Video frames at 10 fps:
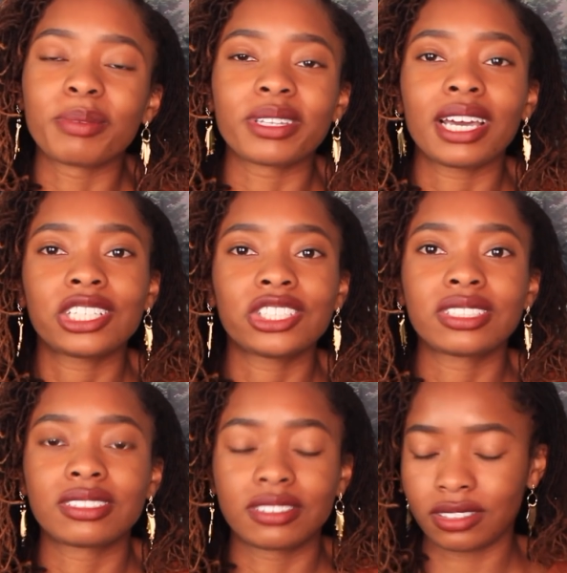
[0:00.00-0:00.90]
But that's
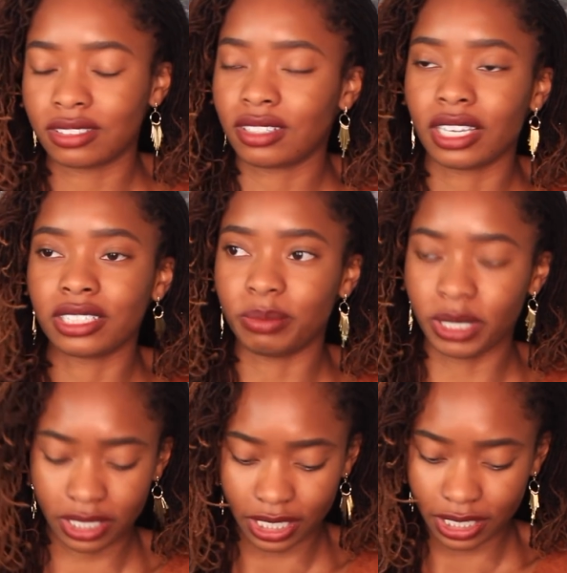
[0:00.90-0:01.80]
just kids
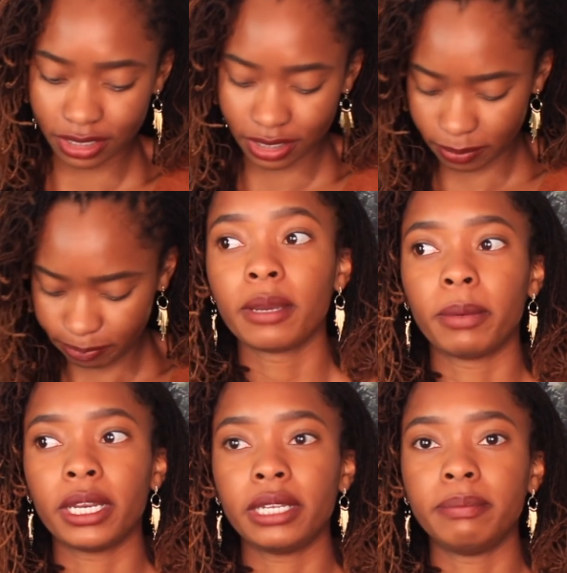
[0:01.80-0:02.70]
being kids.
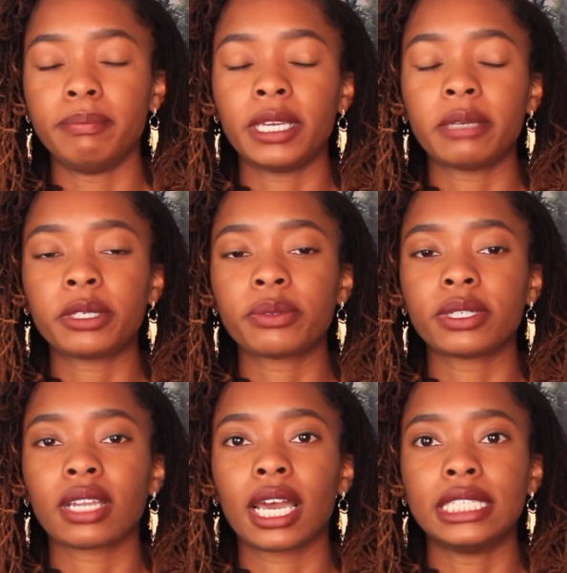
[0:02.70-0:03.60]
But it made me
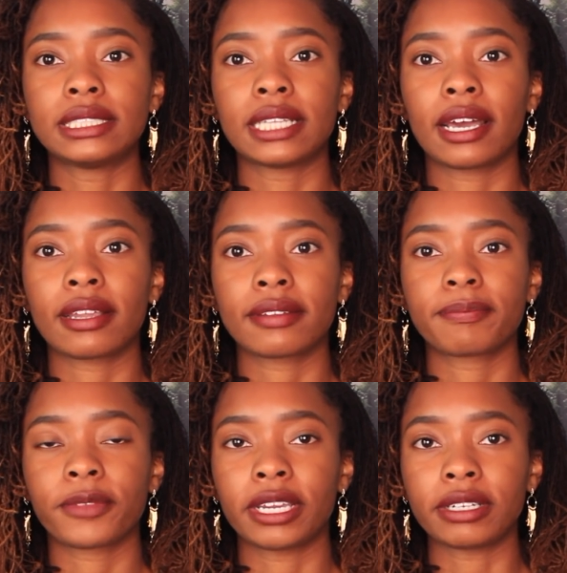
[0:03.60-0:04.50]
realize that
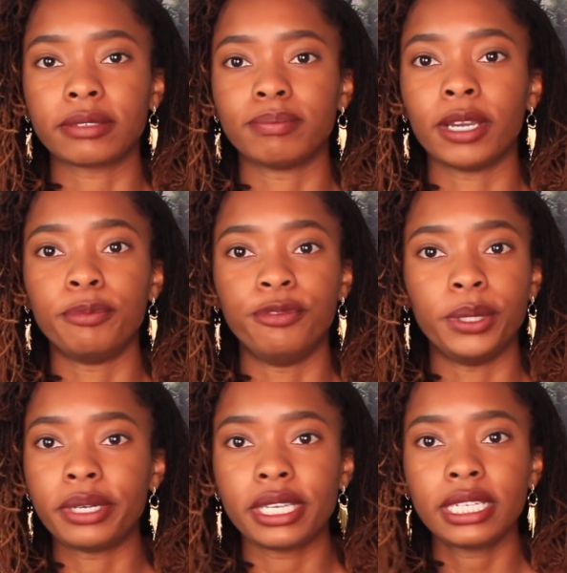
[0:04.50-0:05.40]
like my
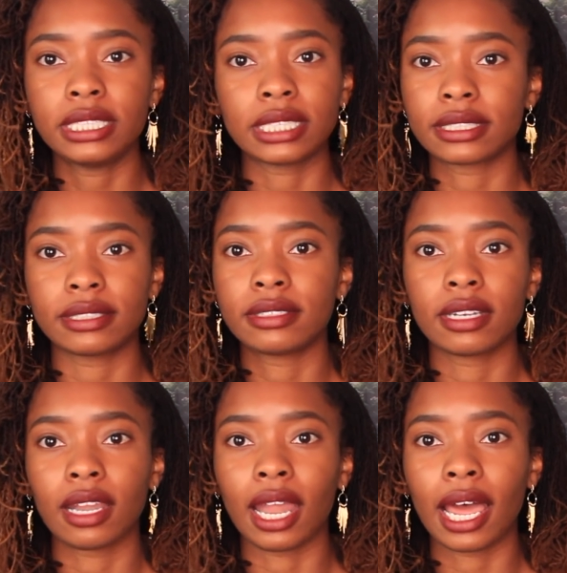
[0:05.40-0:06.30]
beauty doesn't
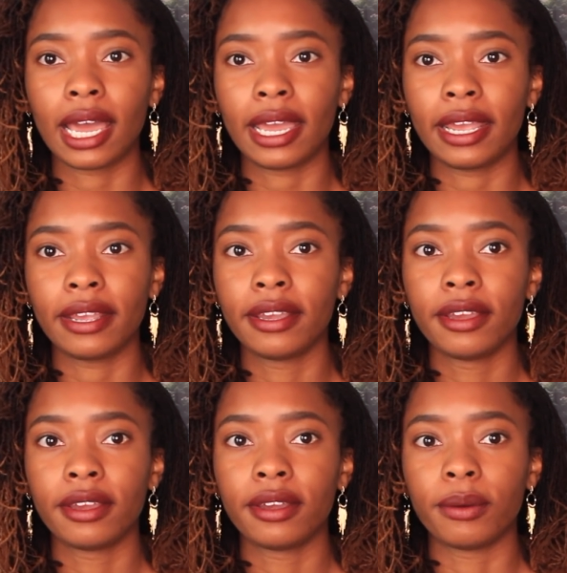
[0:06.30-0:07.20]
lie
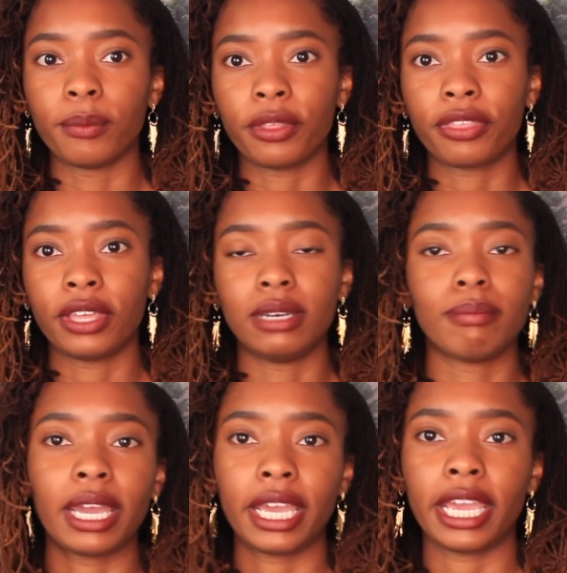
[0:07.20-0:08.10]

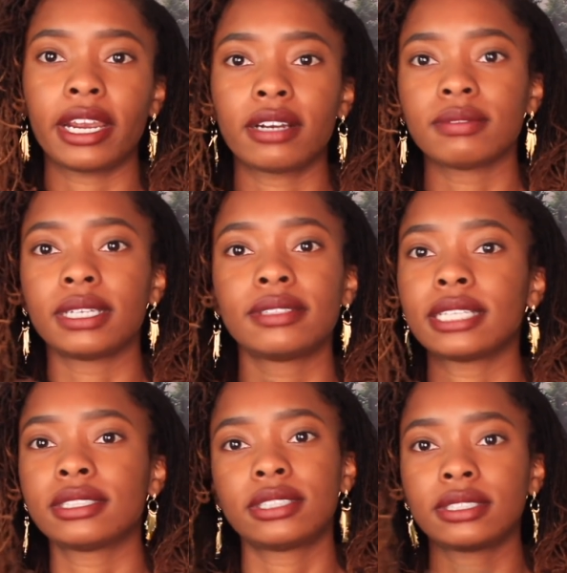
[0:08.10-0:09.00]
within my hair. Like,
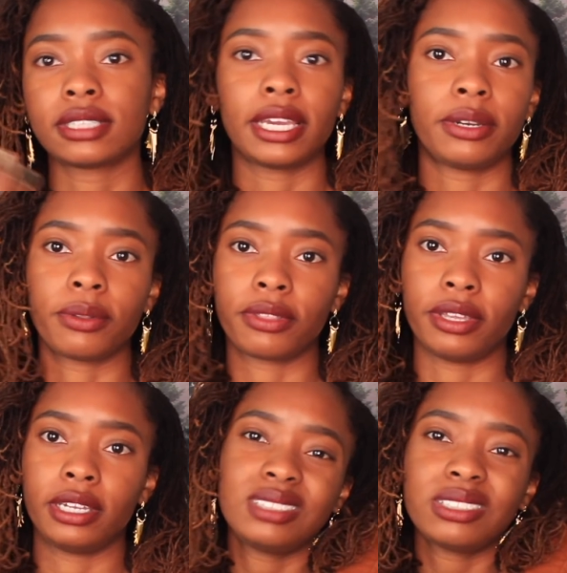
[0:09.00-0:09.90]
that's a societal
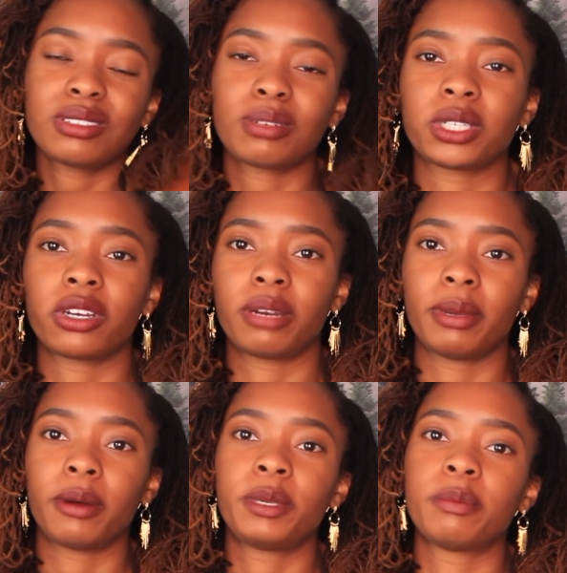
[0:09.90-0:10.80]
thing. You know what I'm talking
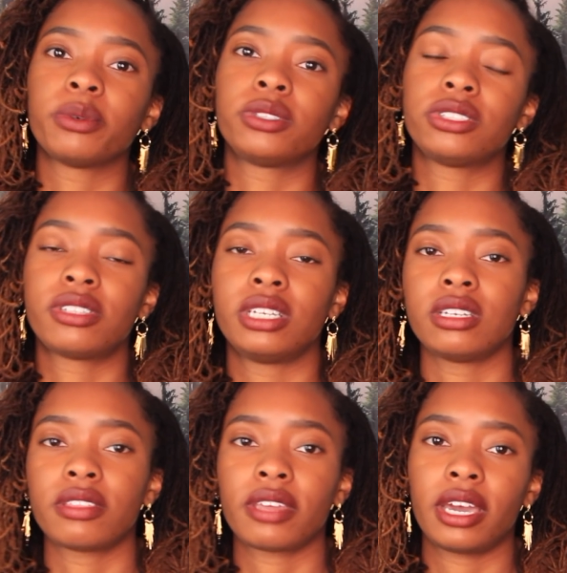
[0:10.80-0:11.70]
about. People just
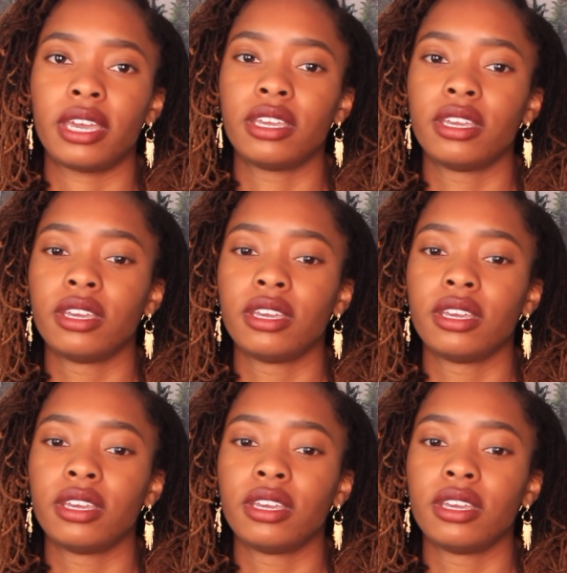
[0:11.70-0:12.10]
think that